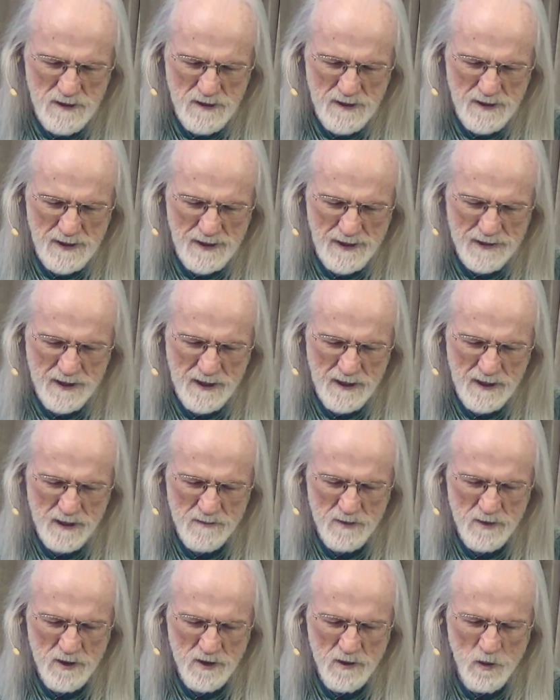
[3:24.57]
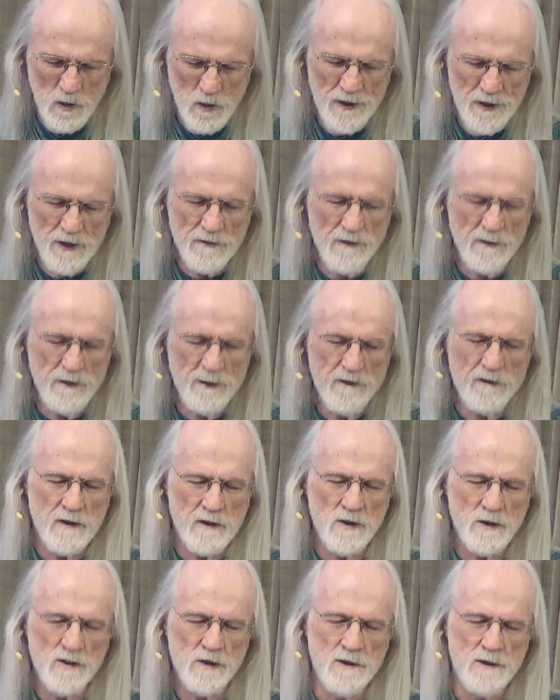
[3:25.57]
That terrible, wonderful
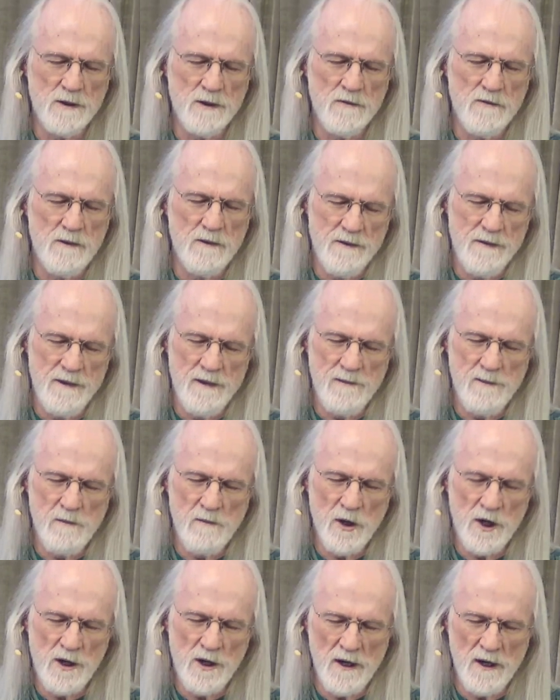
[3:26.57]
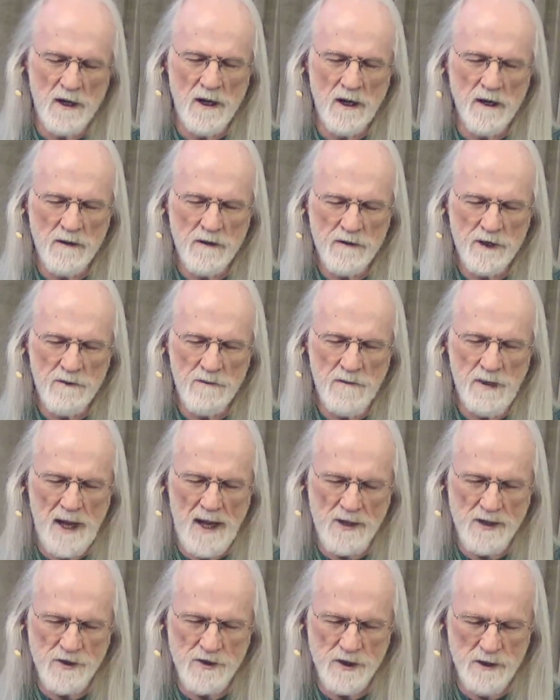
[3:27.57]
burden of
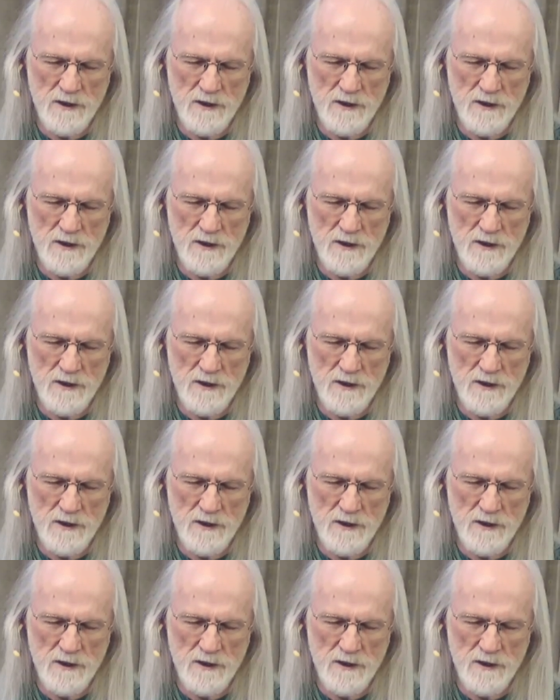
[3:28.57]
compassion.